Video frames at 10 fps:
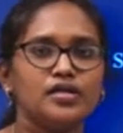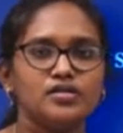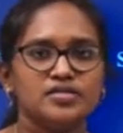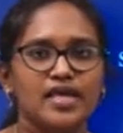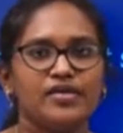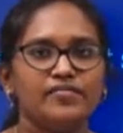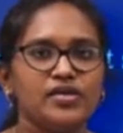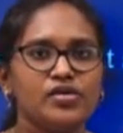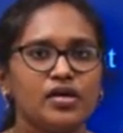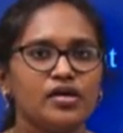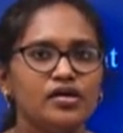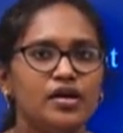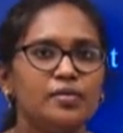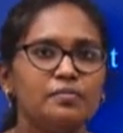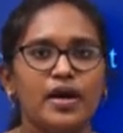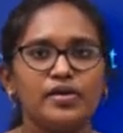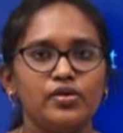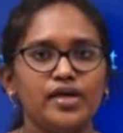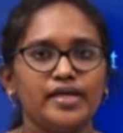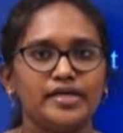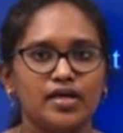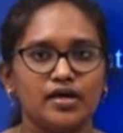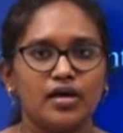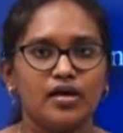saving your biodata